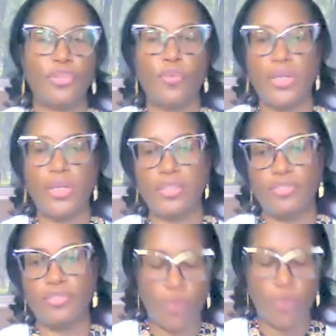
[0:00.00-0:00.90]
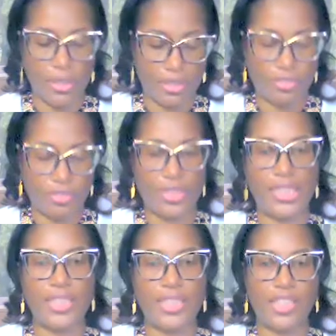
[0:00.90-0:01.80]
wonderful, wonderful. This
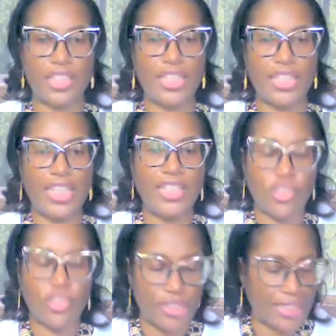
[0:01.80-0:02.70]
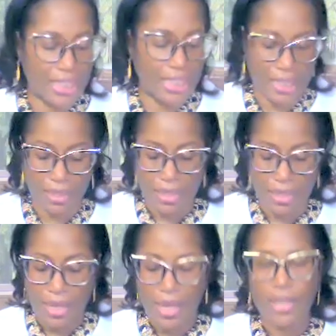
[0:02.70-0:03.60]
is such an interesting
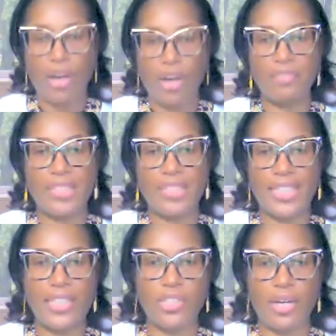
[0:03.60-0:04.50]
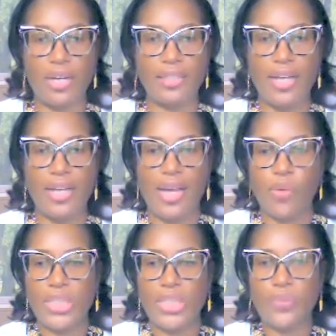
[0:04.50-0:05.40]
conversation.
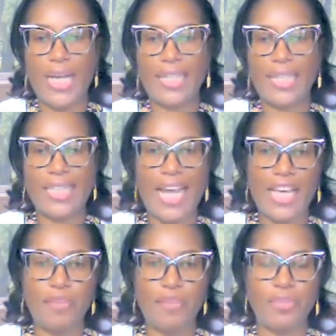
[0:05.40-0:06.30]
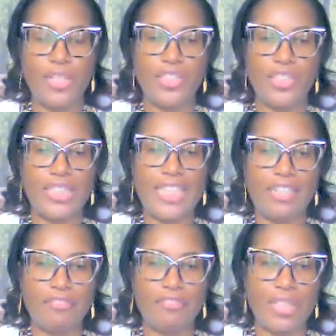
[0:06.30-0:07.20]
Wish we had time to
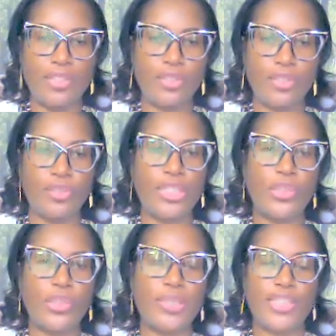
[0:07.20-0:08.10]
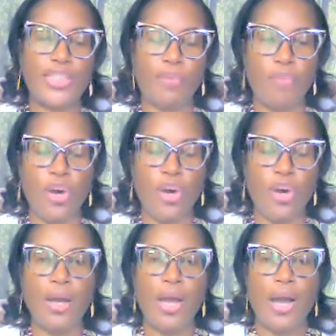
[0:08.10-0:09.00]
delve into it some
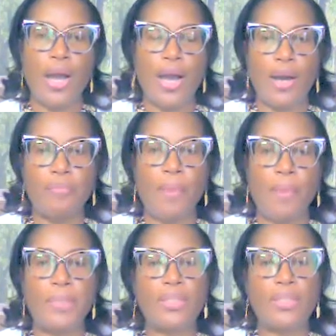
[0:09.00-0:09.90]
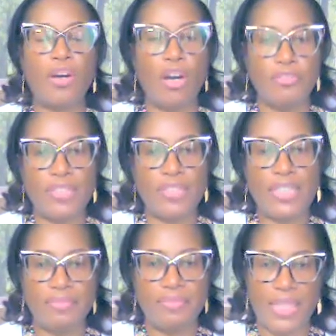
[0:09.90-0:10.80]
more. But
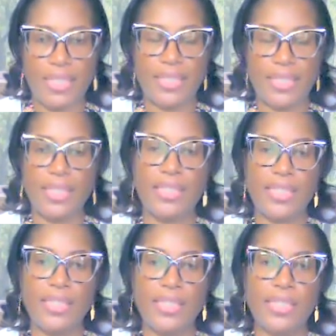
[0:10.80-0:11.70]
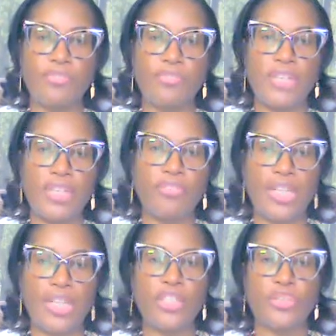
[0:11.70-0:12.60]
unforgiveness is a really,
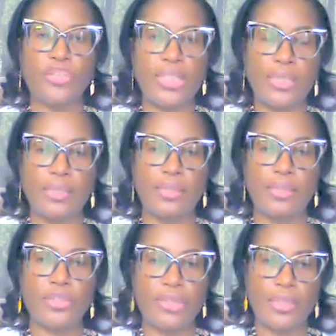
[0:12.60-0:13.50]
really critical